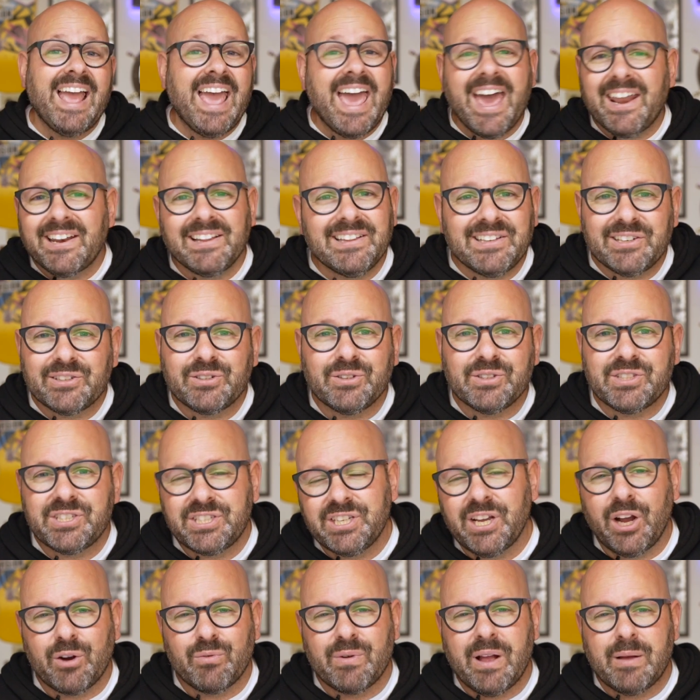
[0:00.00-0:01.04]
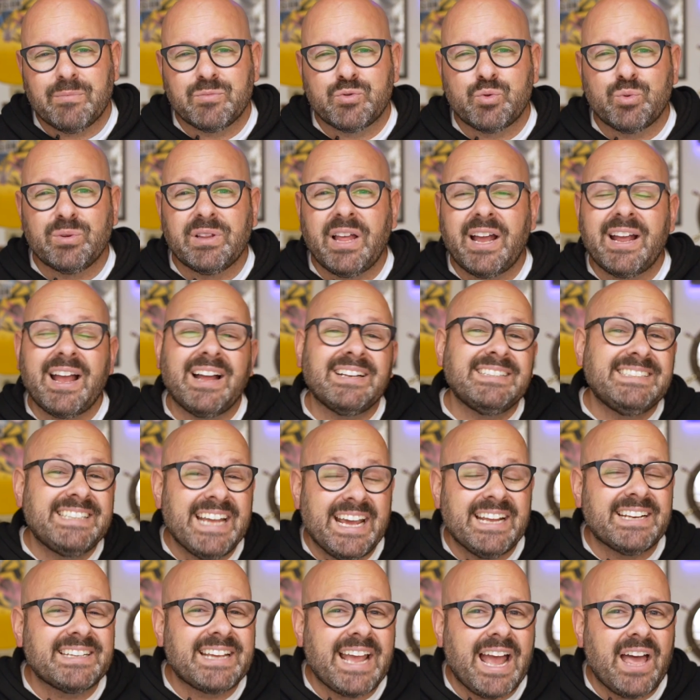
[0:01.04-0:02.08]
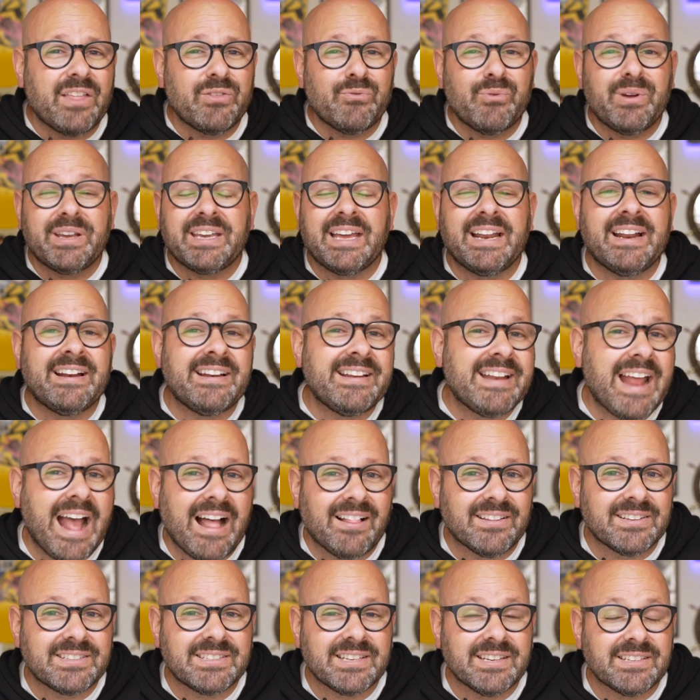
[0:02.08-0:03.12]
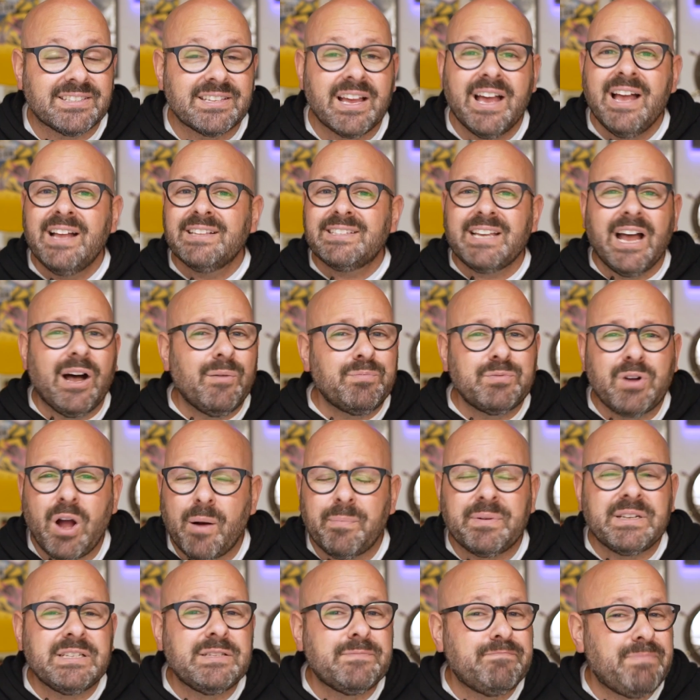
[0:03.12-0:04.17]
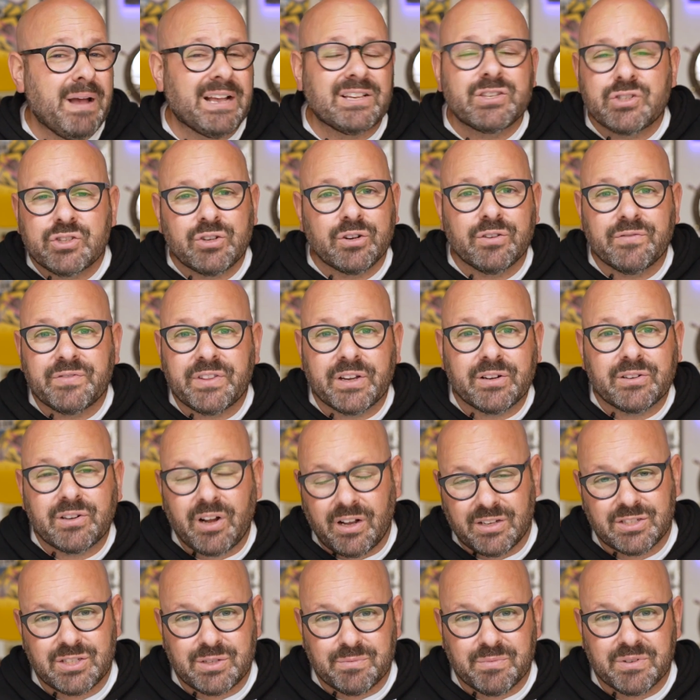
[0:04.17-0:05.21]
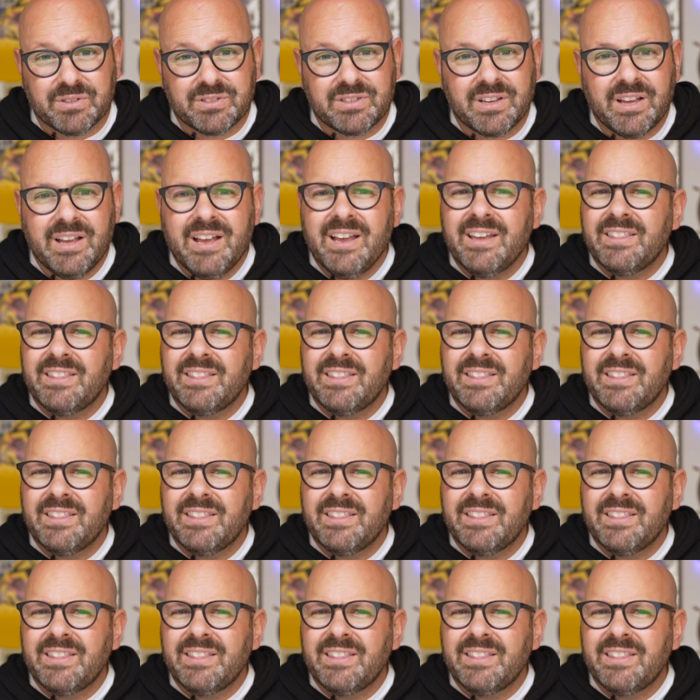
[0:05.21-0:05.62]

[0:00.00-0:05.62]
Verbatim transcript: Analytical CRMs rely on data gathering and analysis to help companies best serve their customers.